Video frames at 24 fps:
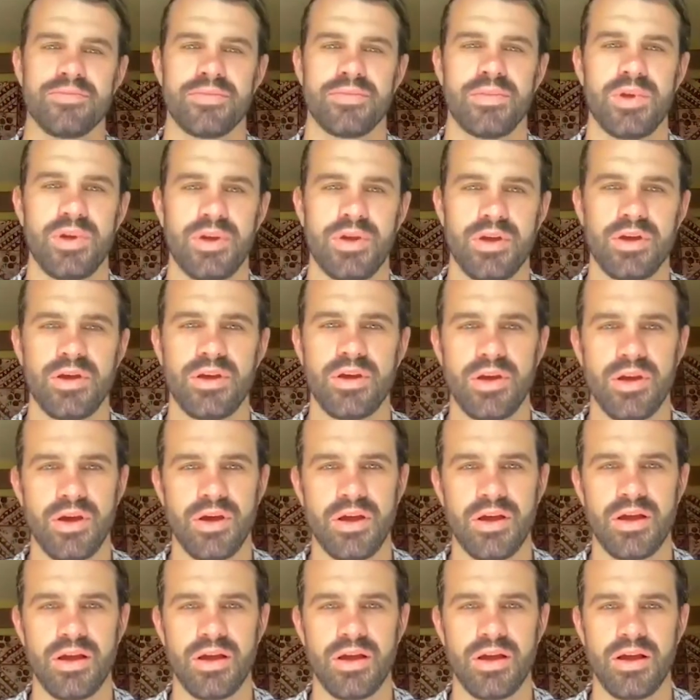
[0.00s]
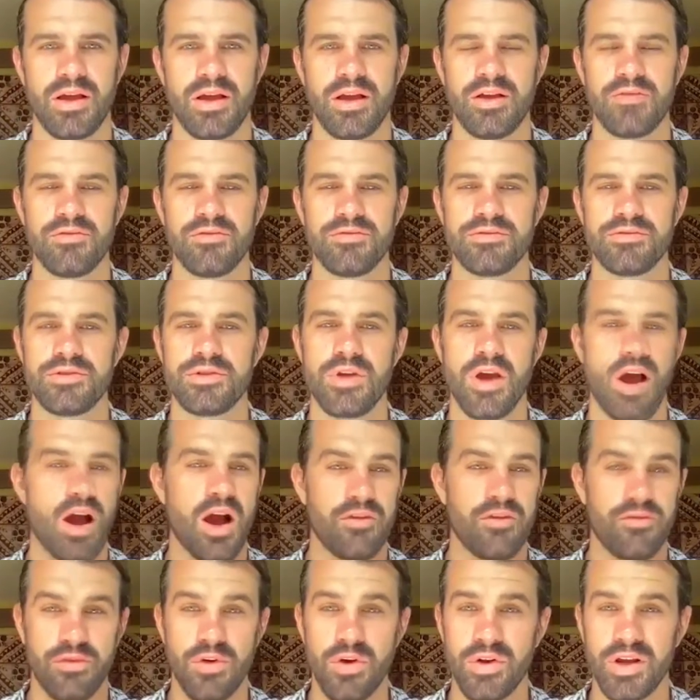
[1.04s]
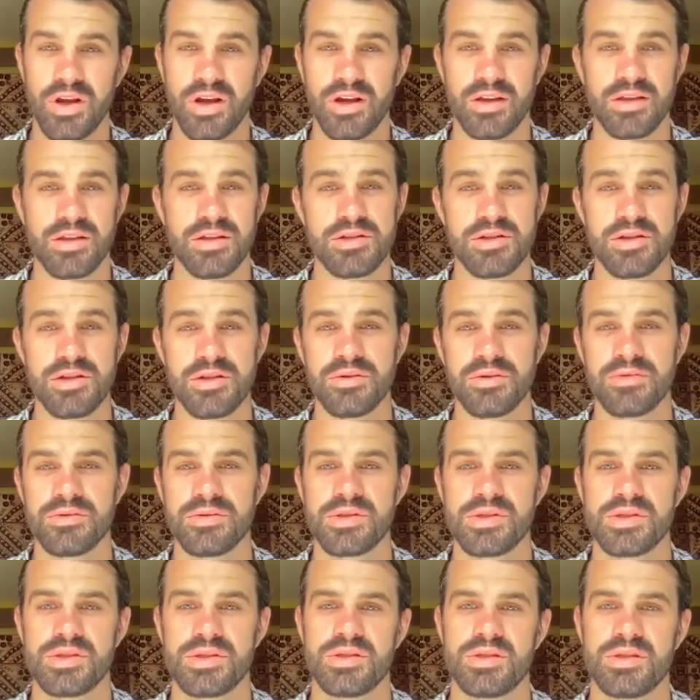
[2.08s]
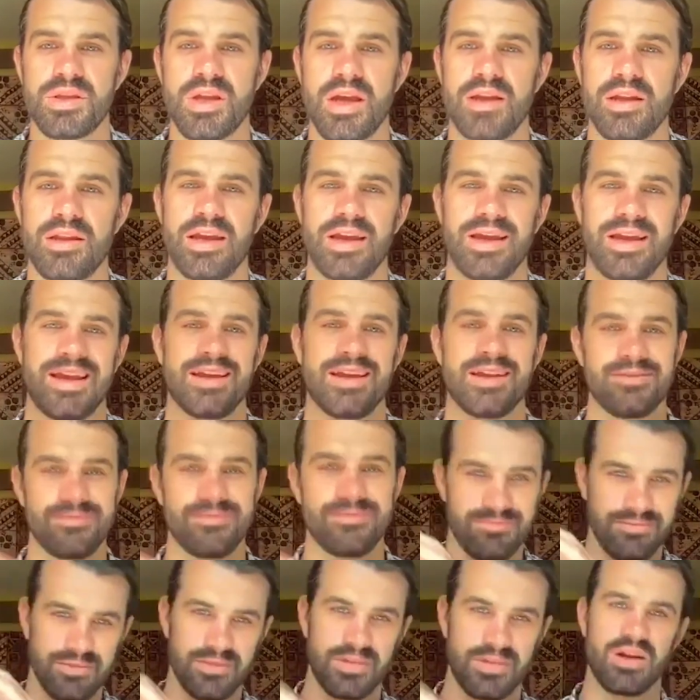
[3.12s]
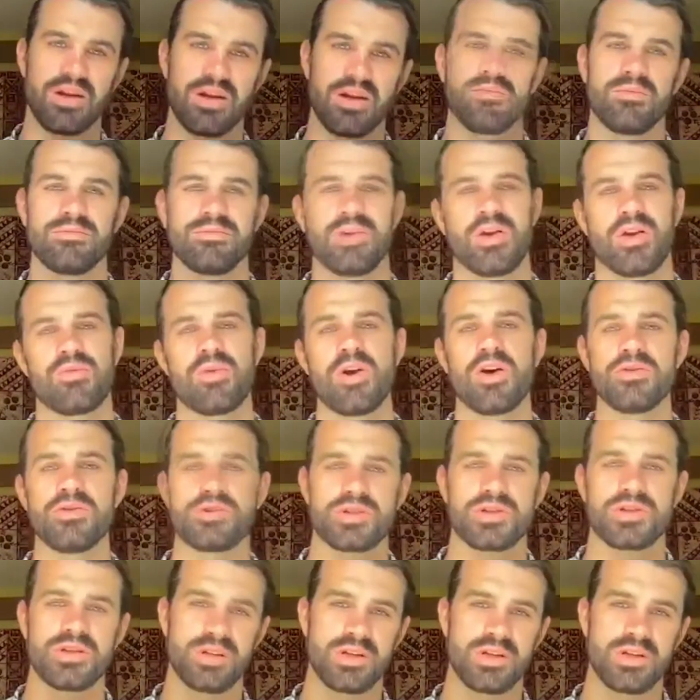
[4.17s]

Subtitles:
of off-roading on the dunes, that they get, erosion